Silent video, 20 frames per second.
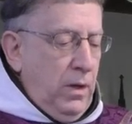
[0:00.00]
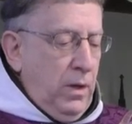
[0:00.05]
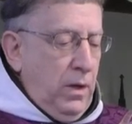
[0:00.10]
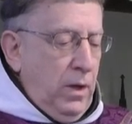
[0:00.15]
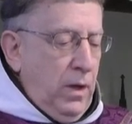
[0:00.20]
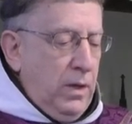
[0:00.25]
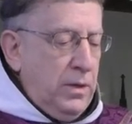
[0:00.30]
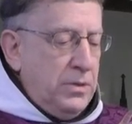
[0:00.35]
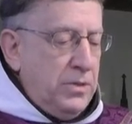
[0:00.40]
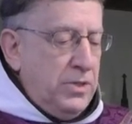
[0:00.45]

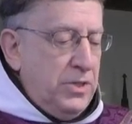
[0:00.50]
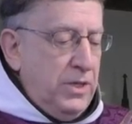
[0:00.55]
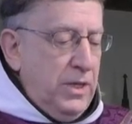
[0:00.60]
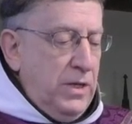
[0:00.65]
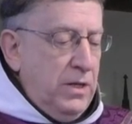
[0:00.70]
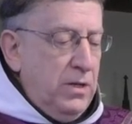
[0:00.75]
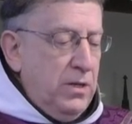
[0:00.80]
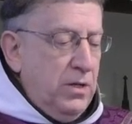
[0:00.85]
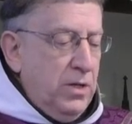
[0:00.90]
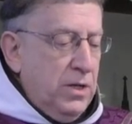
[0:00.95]
And
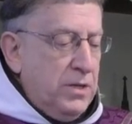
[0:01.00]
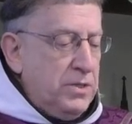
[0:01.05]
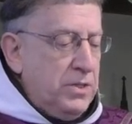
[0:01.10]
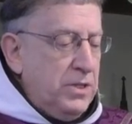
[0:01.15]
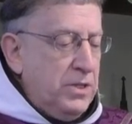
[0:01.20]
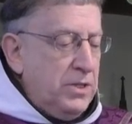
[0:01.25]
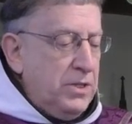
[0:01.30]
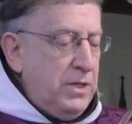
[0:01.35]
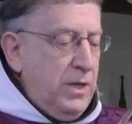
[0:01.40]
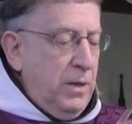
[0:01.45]
Satan does
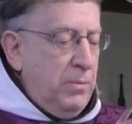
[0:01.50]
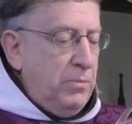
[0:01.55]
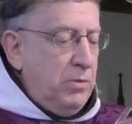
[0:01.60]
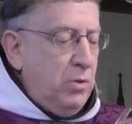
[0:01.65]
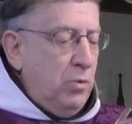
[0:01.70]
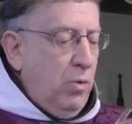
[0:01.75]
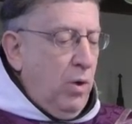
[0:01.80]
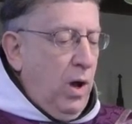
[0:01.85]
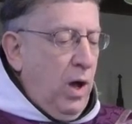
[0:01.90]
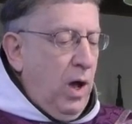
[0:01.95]
the same
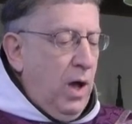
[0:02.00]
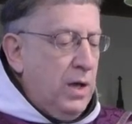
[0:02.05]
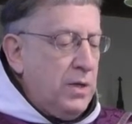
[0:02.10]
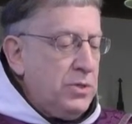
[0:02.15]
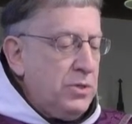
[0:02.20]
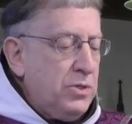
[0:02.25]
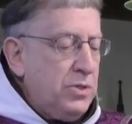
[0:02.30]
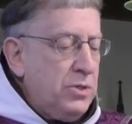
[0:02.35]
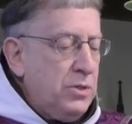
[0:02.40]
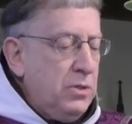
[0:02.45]
to
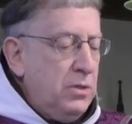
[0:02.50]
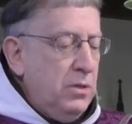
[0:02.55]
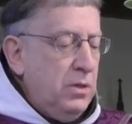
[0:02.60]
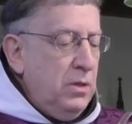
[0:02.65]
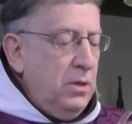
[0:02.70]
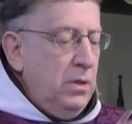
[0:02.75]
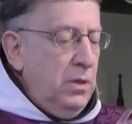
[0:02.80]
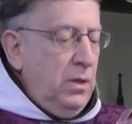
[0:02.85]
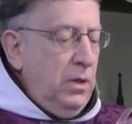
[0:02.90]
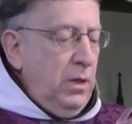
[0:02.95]
us.
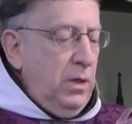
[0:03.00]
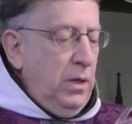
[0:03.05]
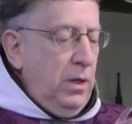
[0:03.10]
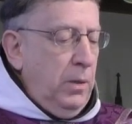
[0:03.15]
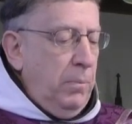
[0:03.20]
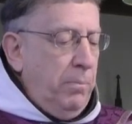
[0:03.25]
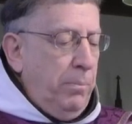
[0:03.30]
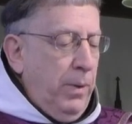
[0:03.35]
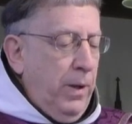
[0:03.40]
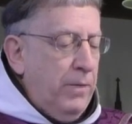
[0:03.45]

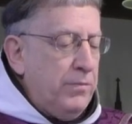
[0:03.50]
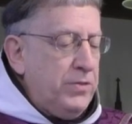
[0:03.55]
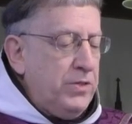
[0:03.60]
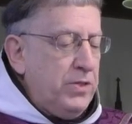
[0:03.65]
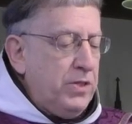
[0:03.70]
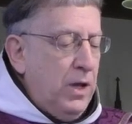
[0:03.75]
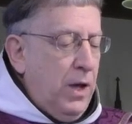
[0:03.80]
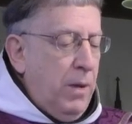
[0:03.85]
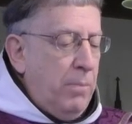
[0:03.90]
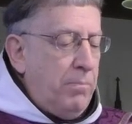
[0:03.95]
He
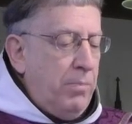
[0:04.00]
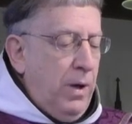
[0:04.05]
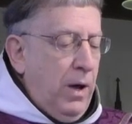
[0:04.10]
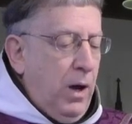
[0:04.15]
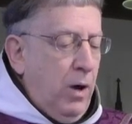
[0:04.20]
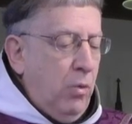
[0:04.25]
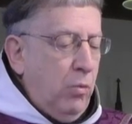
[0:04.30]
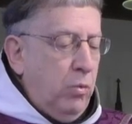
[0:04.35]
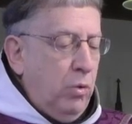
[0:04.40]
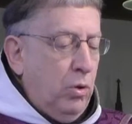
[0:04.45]
puffs up
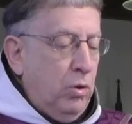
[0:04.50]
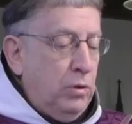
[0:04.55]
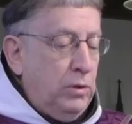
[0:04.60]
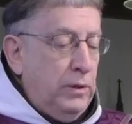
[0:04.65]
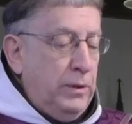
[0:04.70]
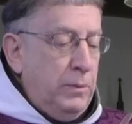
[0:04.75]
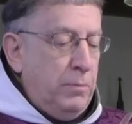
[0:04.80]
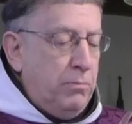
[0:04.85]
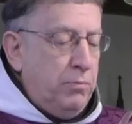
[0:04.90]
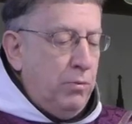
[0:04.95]
our
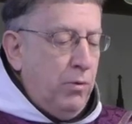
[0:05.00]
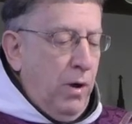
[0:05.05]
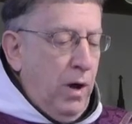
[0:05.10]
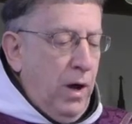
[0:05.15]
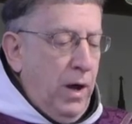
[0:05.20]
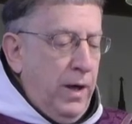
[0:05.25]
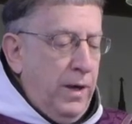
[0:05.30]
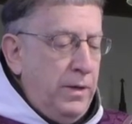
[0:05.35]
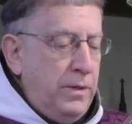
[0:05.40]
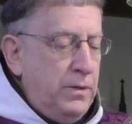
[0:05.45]
worldly
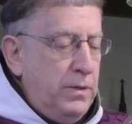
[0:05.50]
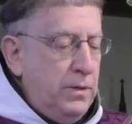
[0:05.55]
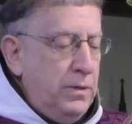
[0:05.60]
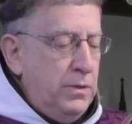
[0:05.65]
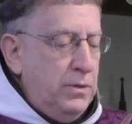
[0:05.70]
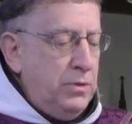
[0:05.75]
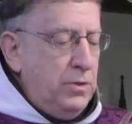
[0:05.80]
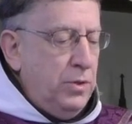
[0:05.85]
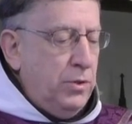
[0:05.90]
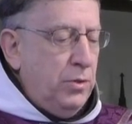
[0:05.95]

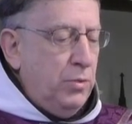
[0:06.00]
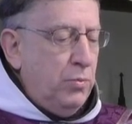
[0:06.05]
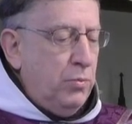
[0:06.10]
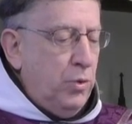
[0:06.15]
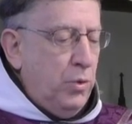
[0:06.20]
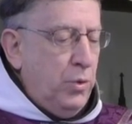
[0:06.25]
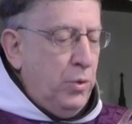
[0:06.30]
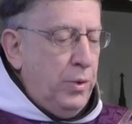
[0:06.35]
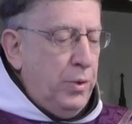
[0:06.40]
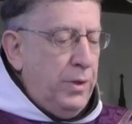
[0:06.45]
pride to the
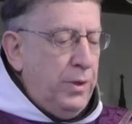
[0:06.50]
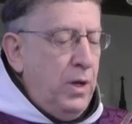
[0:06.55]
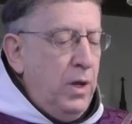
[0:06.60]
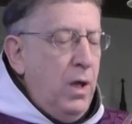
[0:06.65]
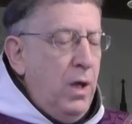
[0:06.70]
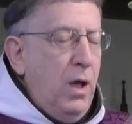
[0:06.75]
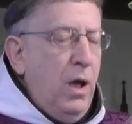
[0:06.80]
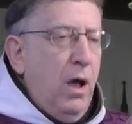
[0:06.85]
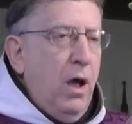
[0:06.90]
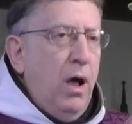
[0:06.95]
ruin
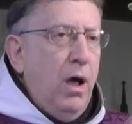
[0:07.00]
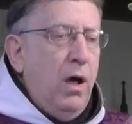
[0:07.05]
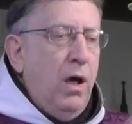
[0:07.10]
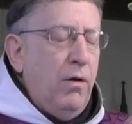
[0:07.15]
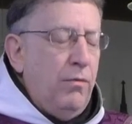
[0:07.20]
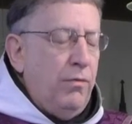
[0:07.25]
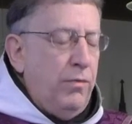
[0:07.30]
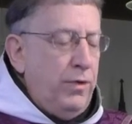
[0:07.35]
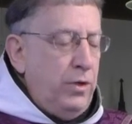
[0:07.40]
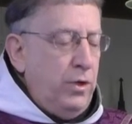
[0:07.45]

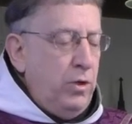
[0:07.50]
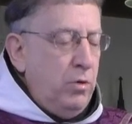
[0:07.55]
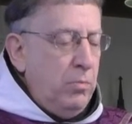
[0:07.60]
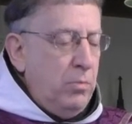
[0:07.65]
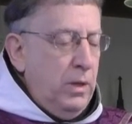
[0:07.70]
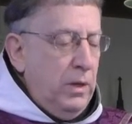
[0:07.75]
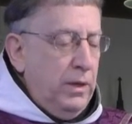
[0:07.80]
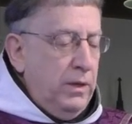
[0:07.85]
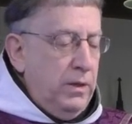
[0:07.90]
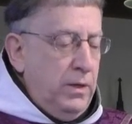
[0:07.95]
of
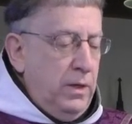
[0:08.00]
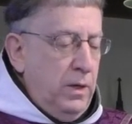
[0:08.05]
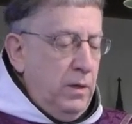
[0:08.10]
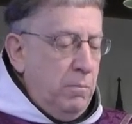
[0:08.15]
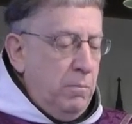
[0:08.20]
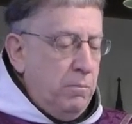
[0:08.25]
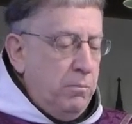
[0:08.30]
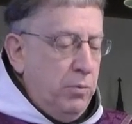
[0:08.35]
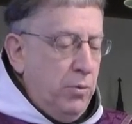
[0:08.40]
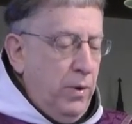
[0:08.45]
humility
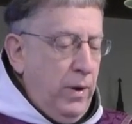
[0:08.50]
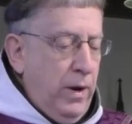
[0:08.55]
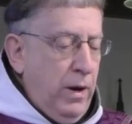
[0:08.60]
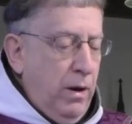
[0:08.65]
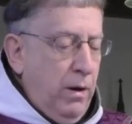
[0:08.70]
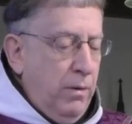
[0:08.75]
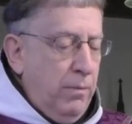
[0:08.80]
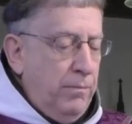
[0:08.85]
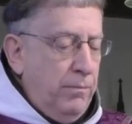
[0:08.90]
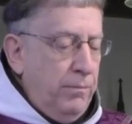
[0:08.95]
and
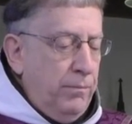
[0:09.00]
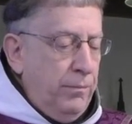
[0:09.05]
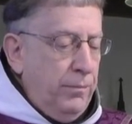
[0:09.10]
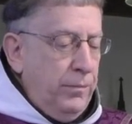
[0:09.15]
prayer,